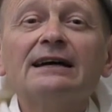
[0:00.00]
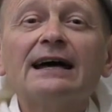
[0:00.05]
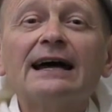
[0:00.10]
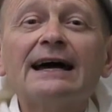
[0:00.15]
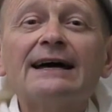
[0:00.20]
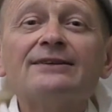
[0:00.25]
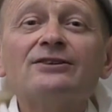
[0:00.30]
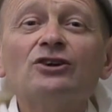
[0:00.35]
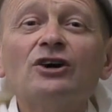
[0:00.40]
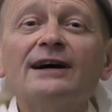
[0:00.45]

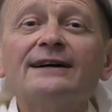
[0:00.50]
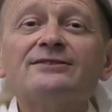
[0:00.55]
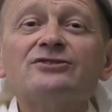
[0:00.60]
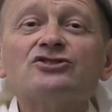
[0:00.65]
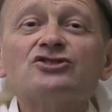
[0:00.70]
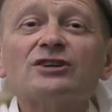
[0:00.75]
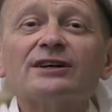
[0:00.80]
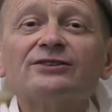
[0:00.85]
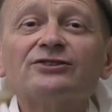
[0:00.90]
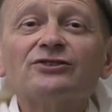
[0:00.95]
and not
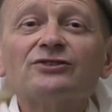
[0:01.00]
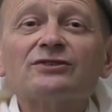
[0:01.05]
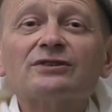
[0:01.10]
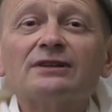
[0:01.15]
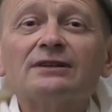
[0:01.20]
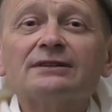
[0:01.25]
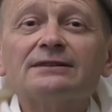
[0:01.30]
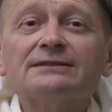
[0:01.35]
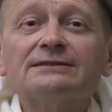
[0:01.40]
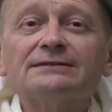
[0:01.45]
just
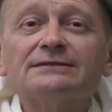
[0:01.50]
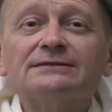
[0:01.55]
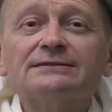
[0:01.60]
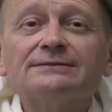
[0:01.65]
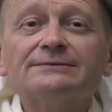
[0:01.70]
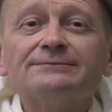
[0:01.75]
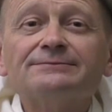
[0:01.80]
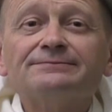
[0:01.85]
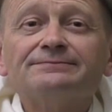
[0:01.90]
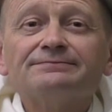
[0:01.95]

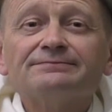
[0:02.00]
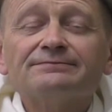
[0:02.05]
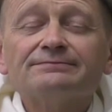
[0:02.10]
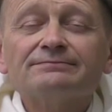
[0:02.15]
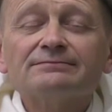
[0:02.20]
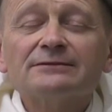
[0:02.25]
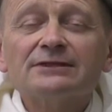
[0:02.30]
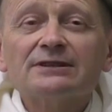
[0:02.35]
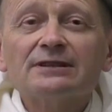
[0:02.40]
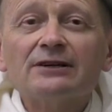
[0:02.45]
on
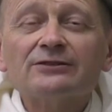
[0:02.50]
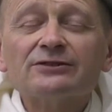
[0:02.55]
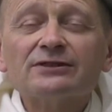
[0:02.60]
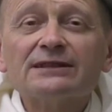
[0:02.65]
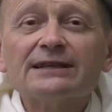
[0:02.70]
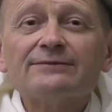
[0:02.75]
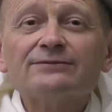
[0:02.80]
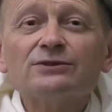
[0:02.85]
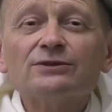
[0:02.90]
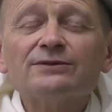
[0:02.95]
the
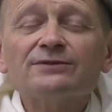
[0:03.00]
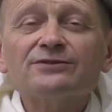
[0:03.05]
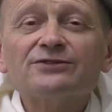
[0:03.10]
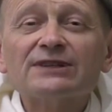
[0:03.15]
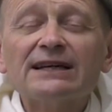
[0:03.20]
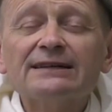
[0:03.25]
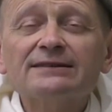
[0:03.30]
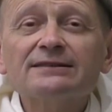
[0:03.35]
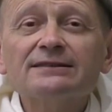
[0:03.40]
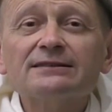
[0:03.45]
level of
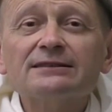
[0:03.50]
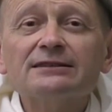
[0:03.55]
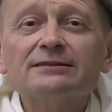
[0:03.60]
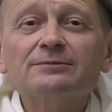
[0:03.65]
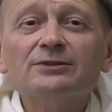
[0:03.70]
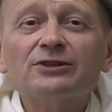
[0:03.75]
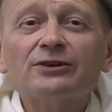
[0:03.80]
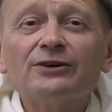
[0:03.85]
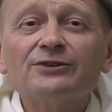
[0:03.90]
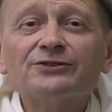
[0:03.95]
sanctity,
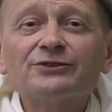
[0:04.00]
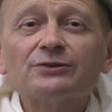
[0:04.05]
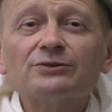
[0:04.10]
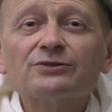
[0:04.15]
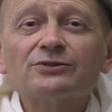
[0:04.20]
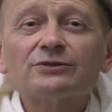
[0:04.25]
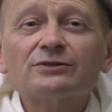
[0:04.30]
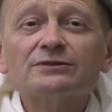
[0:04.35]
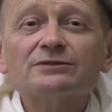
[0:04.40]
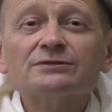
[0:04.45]
but also
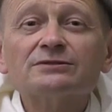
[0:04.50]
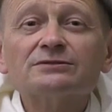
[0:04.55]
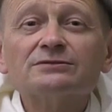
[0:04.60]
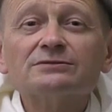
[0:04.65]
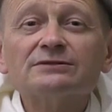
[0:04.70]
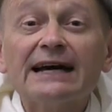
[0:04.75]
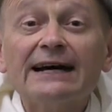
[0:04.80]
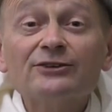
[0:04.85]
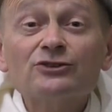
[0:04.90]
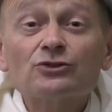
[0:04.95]
certain
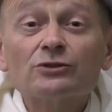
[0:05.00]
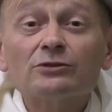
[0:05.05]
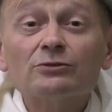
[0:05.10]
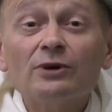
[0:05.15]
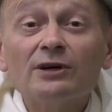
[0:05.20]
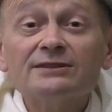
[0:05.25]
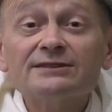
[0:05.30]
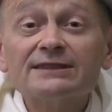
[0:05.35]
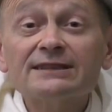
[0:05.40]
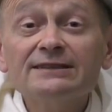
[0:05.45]
natural
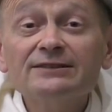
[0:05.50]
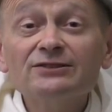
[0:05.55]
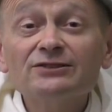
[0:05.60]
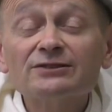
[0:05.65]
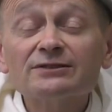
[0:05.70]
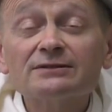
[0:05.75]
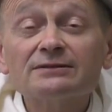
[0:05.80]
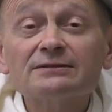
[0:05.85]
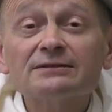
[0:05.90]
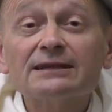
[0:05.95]
qualities.
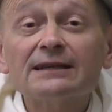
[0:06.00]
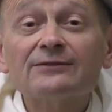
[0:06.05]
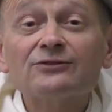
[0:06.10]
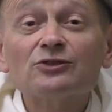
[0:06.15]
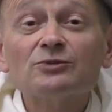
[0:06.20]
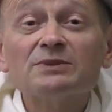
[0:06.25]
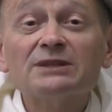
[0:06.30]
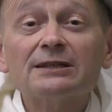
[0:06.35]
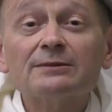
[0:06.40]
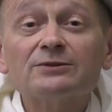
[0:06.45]
You have
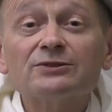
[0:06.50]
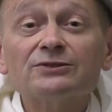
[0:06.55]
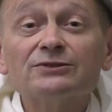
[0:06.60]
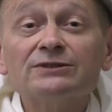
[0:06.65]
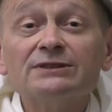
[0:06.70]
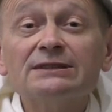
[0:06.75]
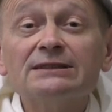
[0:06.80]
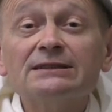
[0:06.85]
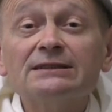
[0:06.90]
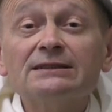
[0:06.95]
to be able
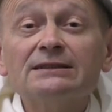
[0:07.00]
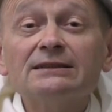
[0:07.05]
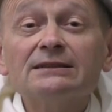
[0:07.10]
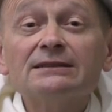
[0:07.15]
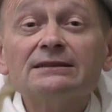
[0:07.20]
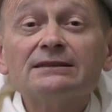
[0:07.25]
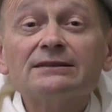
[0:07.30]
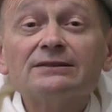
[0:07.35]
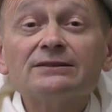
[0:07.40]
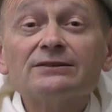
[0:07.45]

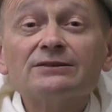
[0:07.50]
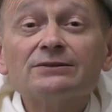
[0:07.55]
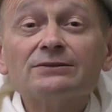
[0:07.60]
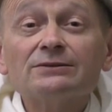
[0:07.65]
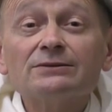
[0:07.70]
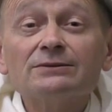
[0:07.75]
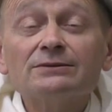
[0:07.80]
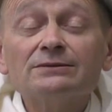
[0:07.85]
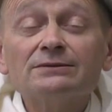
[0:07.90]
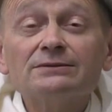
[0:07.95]

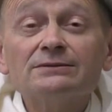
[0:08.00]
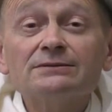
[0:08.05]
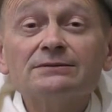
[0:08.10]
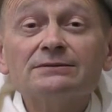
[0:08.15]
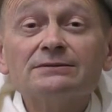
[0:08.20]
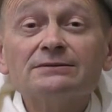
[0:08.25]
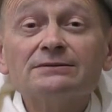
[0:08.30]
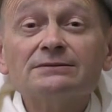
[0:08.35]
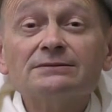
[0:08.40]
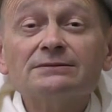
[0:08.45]
to
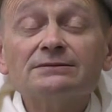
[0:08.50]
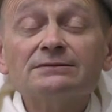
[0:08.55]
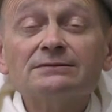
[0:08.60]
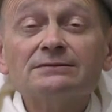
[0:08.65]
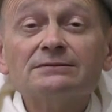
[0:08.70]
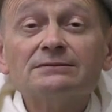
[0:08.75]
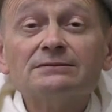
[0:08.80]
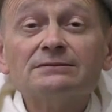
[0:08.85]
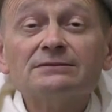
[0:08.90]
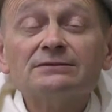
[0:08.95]

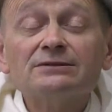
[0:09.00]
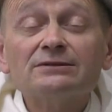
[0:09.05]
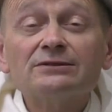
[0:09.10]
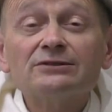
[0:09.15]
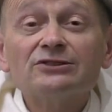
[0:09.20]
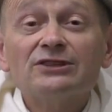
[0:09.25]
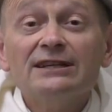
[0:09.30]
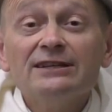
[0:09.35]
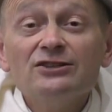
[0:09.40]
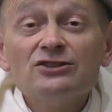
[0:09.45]

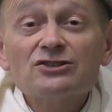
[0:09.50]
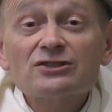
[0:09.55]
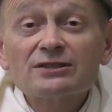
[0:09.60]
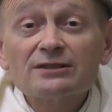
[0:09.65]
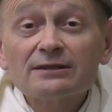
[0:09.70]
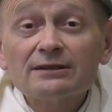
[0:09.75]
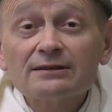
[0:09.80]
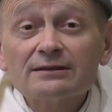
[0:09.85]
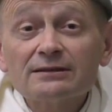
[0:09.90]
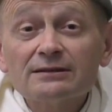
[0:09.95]
teach
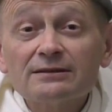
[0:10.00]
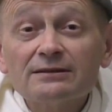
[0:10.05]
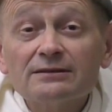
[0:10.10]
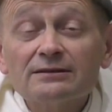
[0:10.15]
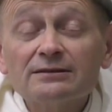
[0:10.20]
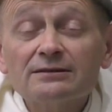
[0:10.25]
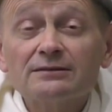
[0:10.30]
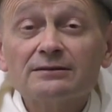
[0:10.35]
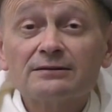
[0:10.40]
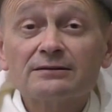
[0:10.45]

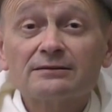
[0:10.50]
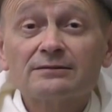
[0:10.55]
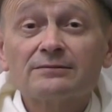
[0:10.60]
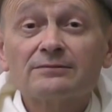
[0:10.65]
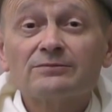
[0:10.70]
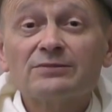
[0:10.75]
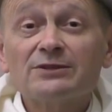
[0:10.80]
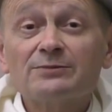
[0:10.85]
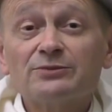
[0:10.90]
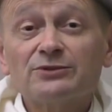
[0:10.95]

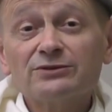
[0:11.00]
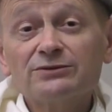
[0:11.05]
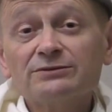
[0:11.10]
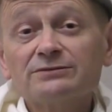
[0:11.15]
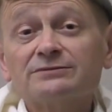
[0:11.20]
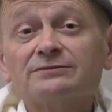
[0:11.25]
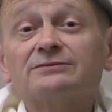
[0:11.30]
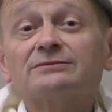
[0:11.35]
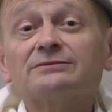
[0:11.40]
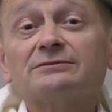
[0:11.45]
people
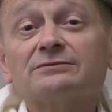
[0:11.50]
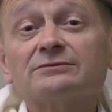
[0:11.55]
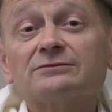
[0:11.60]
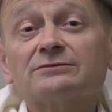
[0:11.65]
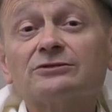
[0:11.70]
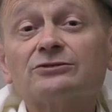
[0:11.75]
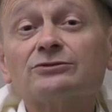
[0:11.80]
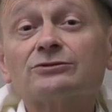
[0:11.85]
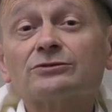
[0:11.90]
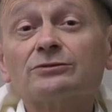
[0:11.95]

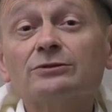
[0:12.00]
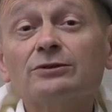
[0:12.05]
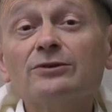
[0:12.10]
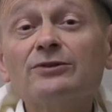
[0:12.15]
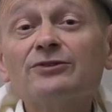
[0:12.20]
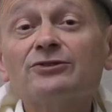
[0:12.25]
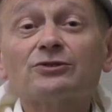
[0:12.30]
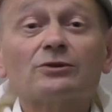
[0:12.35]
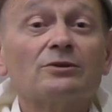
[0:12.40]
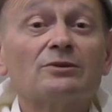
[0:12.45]
the
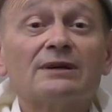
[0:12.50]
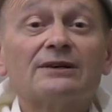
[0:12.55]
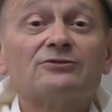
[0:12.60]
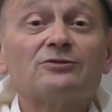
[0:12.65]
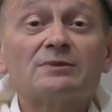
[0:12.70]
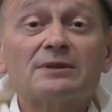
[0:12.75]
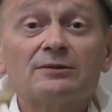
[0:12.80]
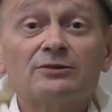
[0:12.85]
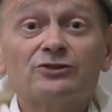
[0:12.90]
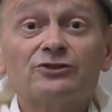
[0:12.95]
truth, so you have to
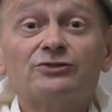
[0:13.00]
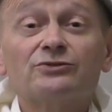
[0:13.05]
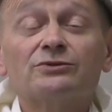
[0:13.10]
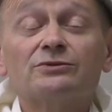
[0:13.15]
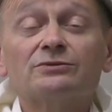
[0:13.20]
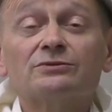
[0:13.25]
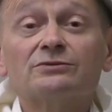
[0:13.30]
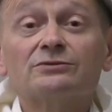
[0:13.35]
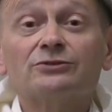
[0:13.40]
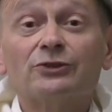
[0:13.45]
be able
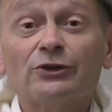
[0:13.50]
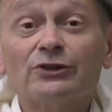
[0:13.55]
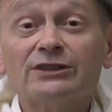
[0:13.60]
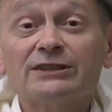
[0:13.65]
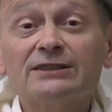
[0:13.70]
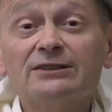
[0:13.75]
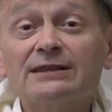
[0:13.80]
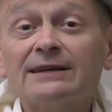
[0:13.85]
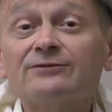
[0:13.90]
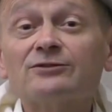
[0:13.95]
to learn
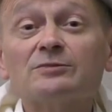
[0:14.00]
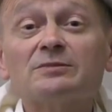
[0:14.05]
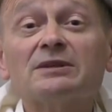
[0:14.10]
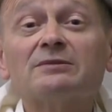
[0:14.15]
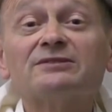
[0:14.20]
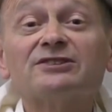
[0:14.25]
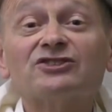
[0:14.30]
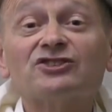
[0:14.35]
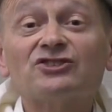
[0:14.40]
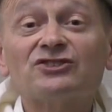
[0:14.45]
it, you have to be
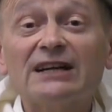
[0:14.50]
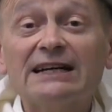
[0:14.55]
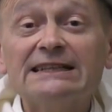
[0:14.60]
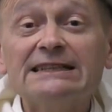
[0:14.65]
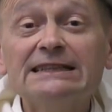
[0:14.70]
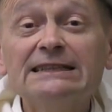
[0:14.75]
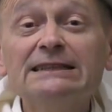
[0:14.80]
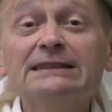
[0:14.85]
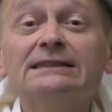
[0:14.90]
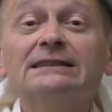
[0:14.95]
able to
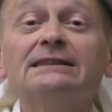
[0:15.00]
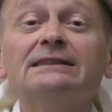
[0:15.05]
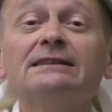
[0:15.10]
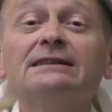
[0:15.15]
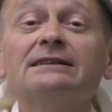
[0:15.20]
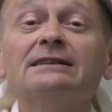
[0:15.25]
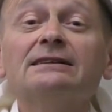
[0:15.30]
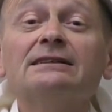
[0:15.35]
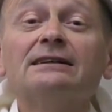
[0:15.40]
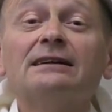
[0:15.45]
study.
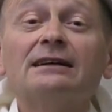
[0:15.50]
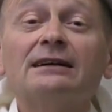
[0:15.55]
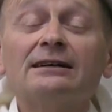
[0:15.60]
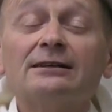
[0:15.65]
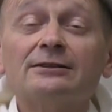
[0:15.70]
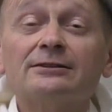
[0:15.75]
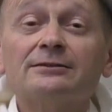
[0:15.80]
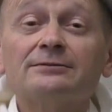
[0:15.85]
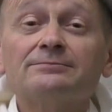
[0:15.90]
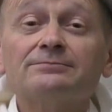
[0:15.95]

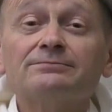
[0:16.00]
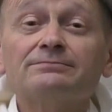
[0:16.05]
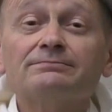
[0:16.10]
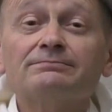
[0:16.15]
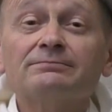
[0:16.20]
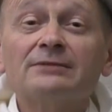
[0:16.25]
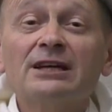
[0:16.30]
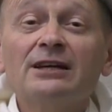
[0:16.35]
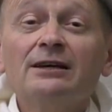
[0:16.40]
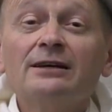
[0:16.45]

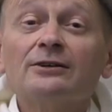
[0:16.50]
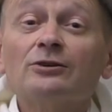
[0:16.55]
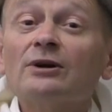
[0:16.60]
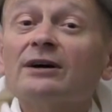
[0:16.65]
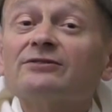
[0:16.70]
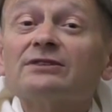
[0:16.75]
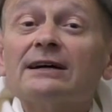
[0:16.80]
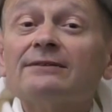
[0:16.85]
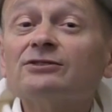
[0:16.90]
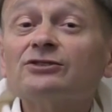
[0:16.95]
You
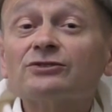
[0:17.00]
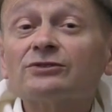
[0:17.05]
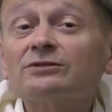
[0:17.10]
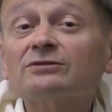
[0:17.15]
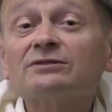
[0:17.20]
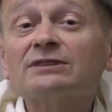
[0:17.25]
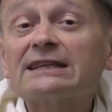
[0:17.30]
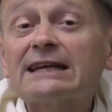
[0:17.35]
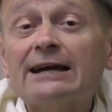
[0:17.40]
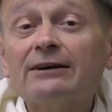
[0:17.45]
have to have a
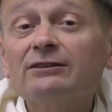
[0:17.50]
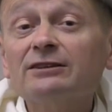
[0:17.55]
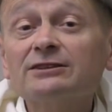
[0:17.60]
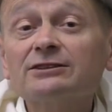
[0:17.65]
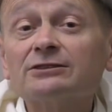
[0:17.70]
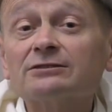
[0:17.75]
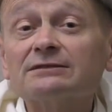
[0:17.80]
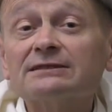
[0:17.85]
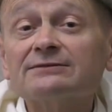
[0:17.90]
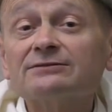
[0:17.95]
certain
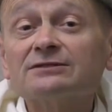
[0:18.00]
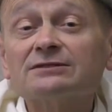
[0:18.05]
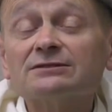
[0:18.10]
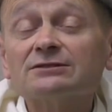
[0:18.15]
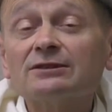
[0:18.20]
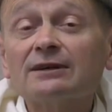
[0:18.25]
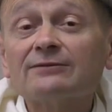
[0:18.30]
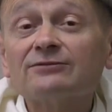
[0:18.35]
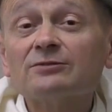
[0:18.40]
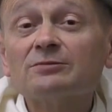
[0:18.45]
character even.
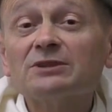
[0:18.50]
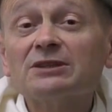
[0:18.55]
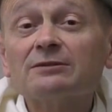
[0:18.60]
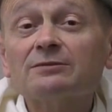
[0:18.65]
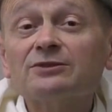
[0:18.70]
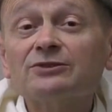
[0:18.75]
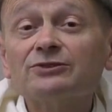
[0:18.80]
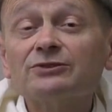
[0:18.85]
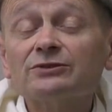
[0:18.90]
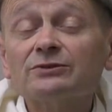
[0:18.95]
You have to be
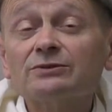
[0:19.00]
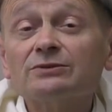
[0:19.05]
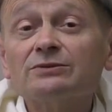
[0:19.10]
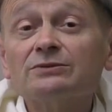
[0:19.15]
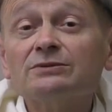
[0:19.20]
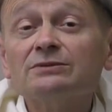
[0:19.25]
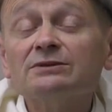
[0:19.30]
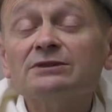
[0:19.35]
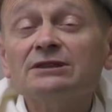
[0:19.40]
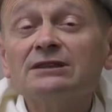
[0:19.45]
able to
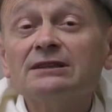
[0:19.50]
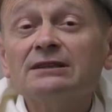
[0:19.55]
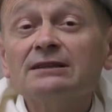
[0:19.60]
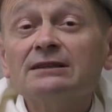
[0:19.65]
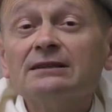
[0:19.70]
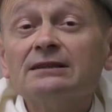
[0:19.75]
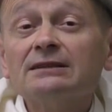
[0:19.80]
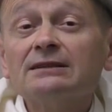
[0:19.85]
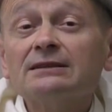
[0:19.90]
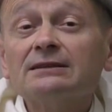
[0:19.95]

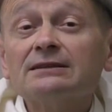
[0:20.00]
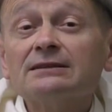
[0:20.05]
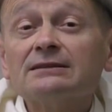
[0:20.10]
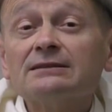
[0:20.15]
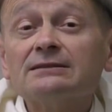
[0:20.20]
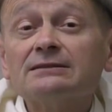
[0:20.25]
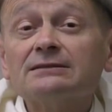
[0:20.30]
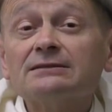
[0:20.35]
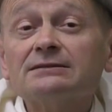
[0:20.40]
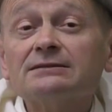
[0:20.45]

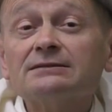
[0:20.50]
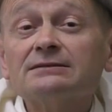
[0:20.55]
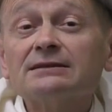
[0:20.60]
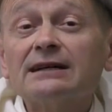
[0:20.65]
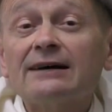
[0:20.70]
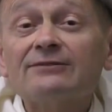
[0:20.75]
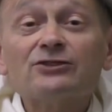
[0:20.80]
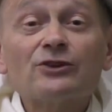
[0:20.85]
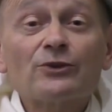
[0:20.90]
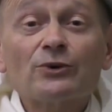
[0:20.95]

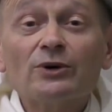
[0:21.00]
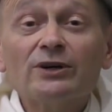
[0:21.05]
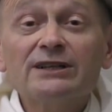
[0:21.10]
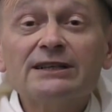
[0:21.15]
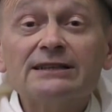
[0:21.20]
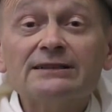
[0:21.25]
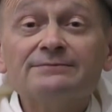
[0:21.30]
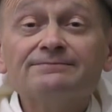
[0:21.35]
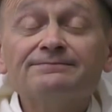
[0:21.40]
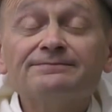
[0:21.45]
have
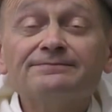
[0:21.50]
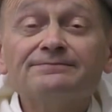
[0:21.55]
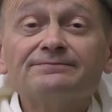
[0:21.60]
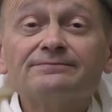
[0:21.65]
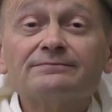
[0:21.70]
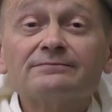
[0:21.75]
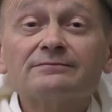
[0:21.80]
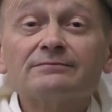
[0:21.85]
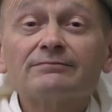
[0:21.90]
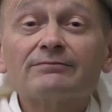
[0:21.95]
authority
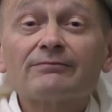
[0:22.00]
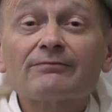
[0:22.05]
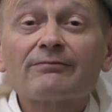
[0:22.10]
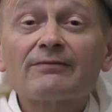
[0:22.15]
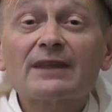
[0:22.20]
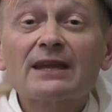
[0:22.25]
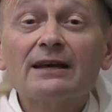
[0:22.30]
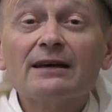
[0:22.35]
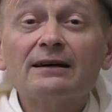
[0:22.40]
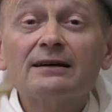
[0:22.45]

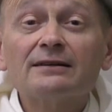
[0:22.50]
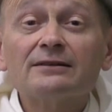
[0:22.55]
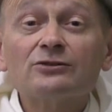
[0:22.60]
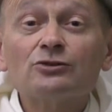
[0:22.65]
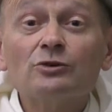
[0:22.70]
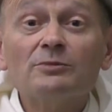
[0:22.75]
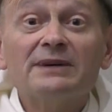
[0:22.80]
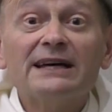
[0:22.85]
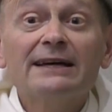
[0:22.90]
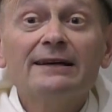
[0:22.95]
and
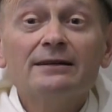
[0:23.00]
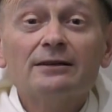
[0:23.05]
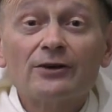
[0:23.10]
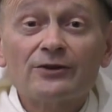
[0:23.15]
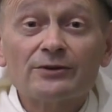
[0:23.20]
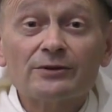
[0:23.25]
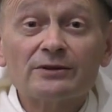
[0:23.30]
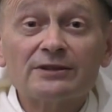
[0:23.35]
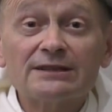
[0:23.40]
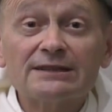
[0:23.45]
to obey
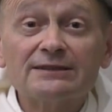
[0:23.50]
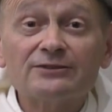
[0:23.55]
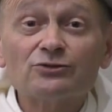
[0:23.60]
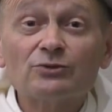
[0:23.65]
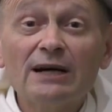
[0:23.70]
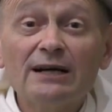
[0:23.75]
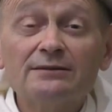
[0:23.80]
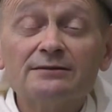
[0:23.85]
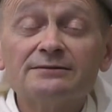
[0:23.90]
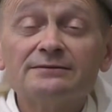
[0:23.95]
authority as
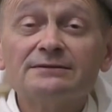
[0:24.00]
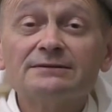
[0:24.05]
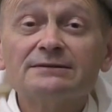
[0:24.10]
well.